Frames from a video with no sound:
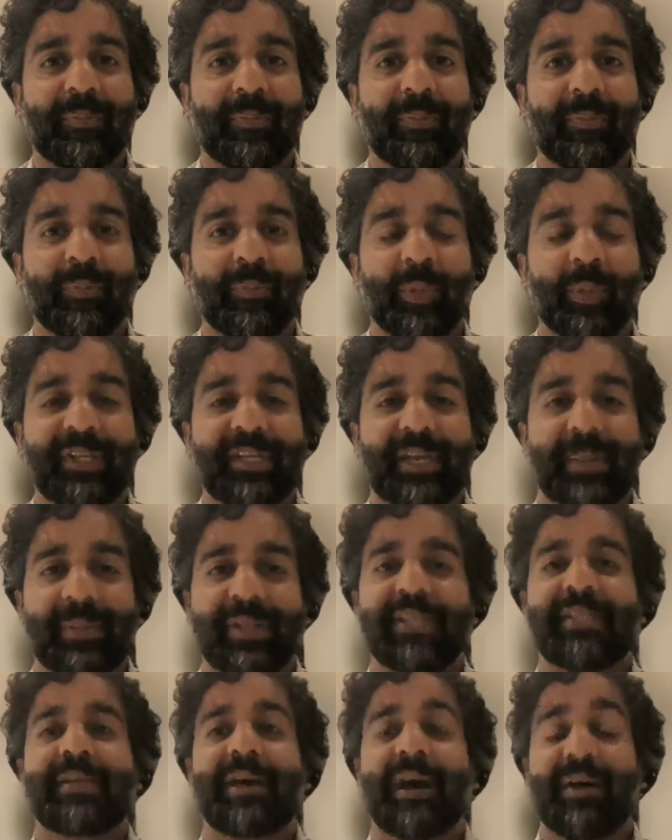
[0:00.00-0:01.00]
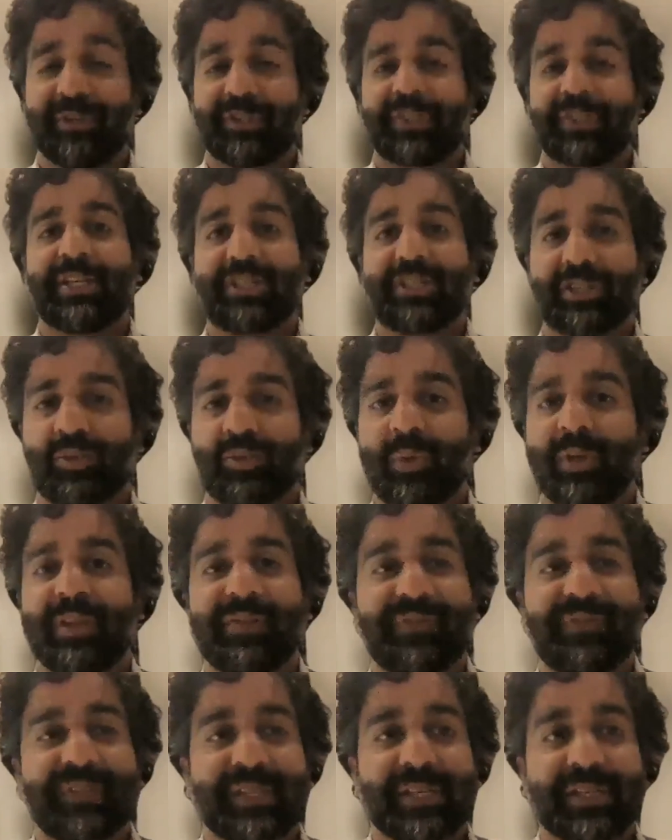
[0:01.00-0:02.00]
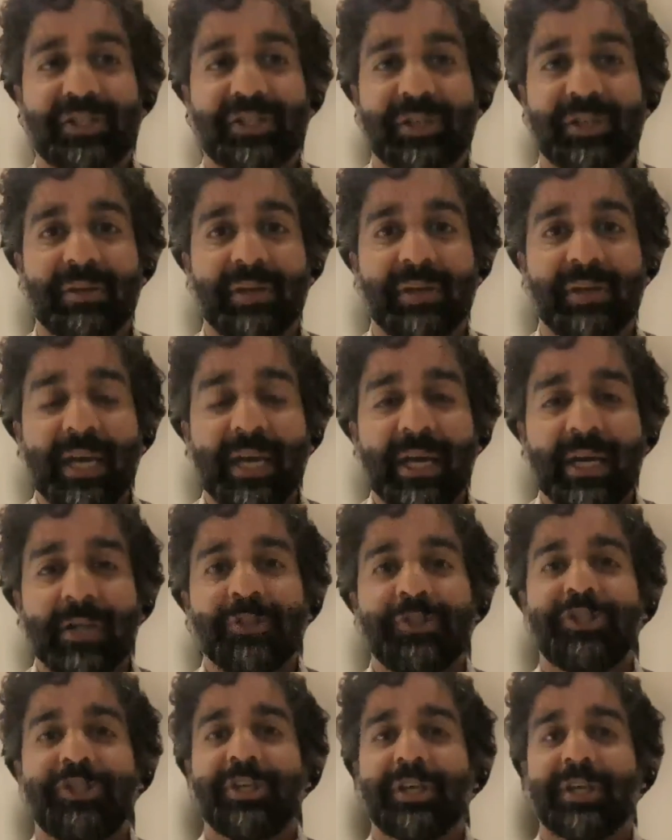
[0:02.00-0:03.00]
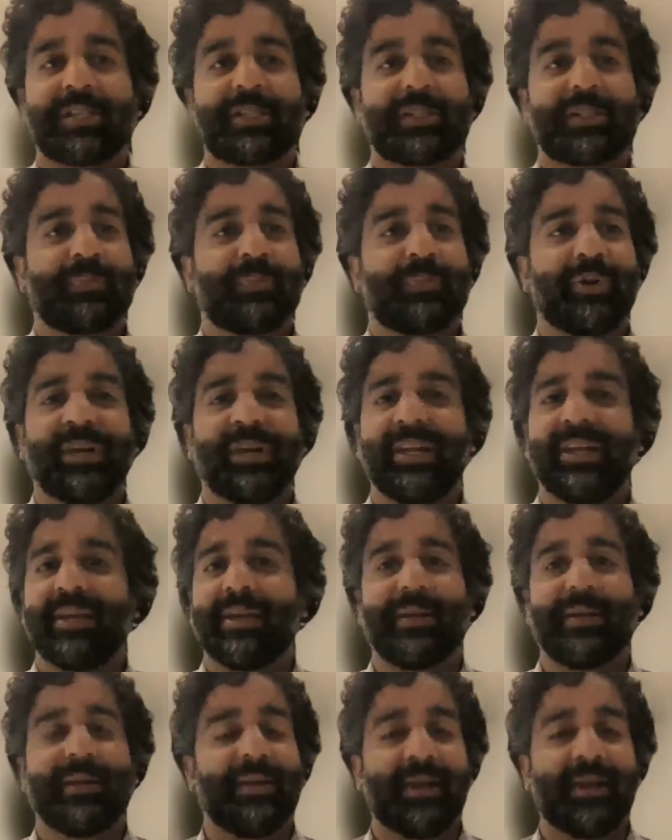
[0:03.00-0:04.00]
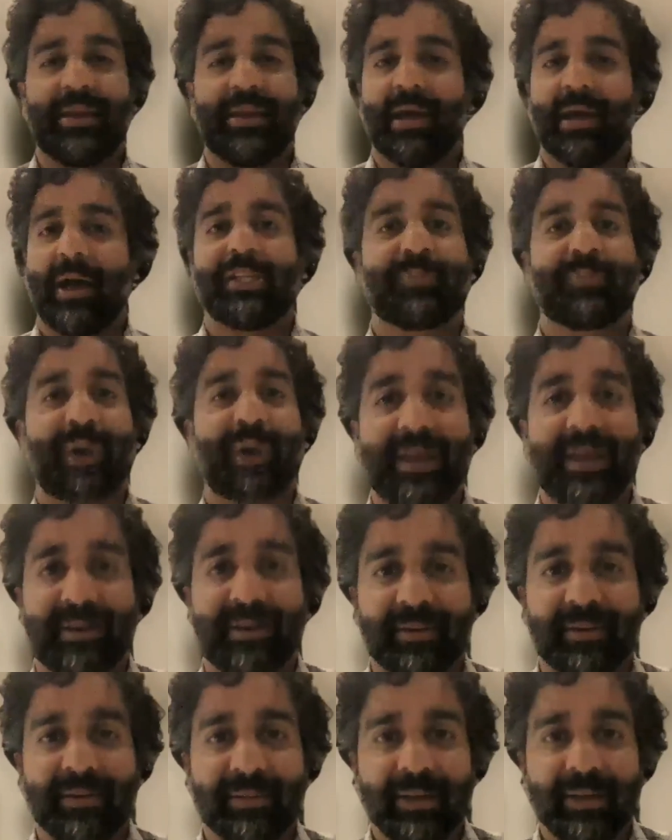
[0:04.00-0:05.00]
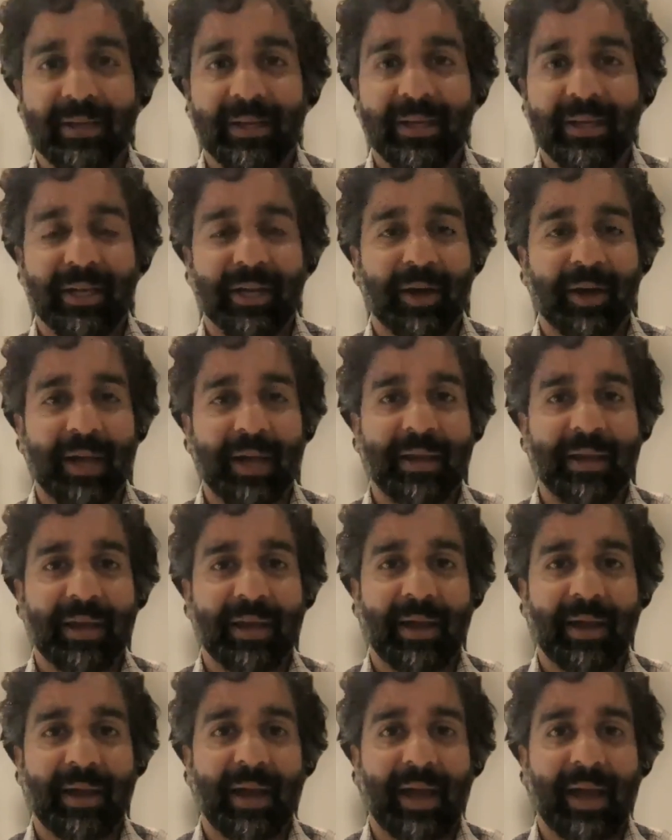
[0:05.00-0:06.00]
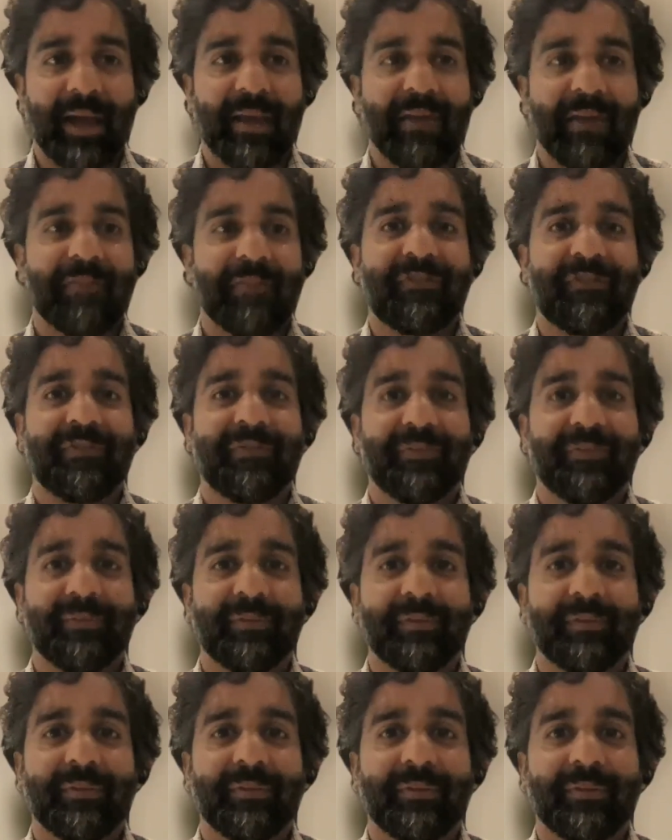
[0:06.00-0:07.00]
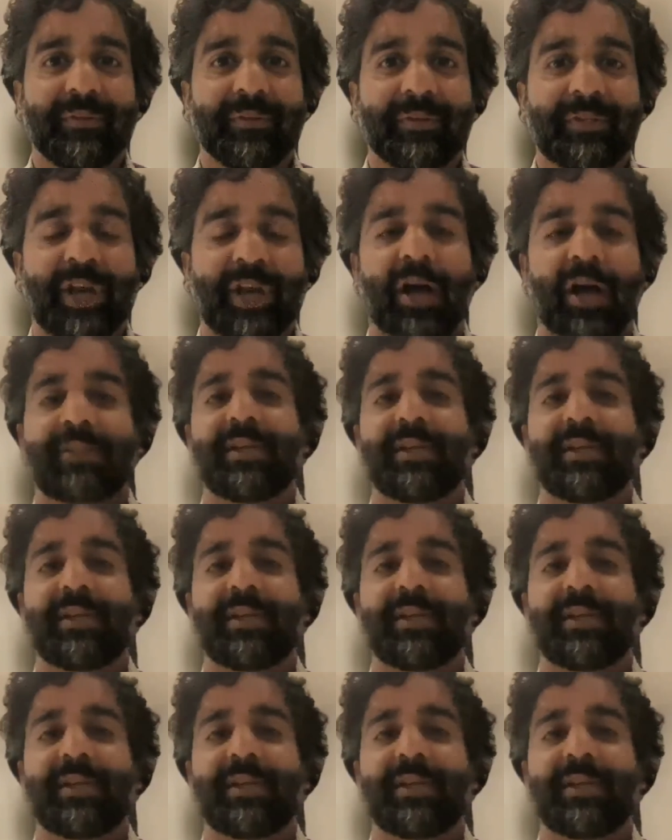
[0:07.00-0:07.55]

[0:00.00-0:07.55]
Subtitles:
with some of these conversations with the physician, just putting in an icebreaker. I've talked to